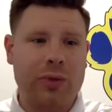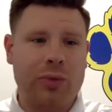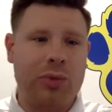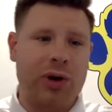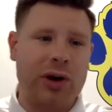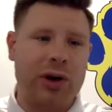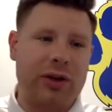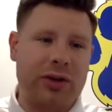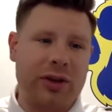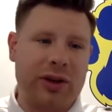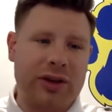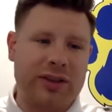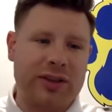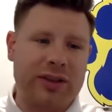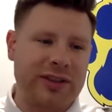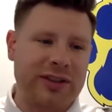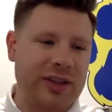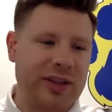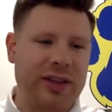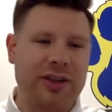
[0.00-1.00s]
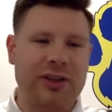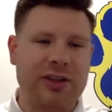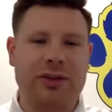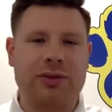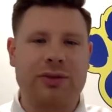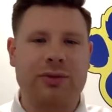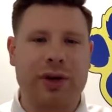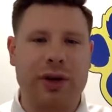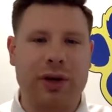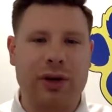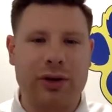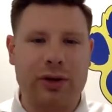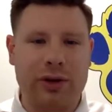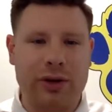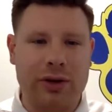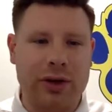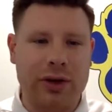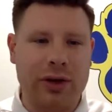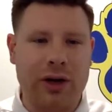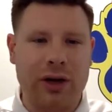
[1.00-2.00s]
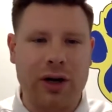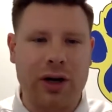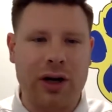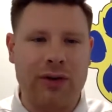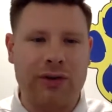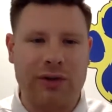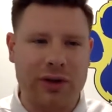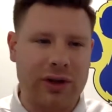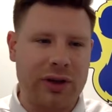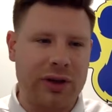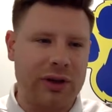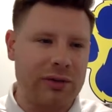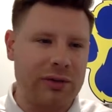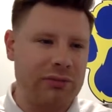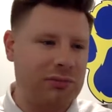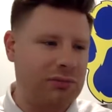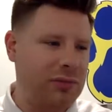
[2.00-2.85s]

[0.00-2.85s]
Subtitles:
but they sneak just right under the cutoff and they